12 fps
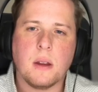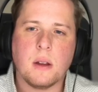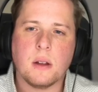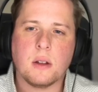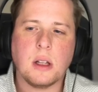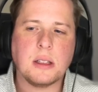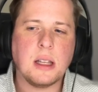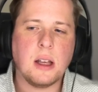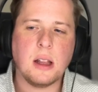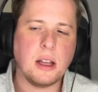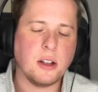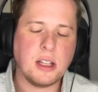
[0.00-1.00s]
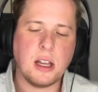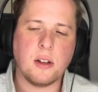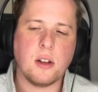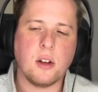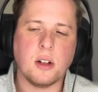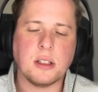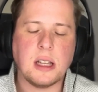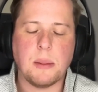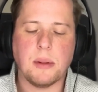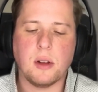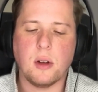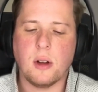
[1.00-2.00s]
So let's say, like you're saying, your
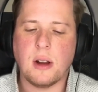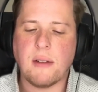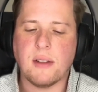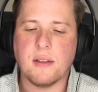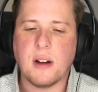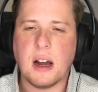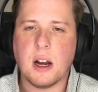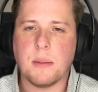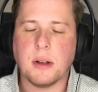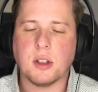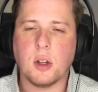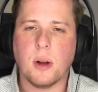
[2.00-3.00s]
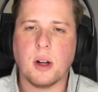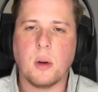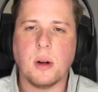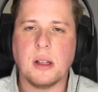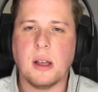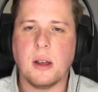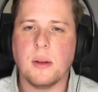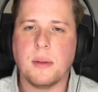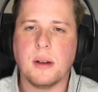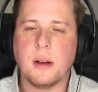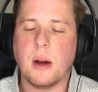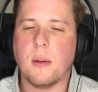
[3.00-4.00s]
example, you have an environment, so you want to quickly
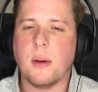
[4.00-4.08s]
get one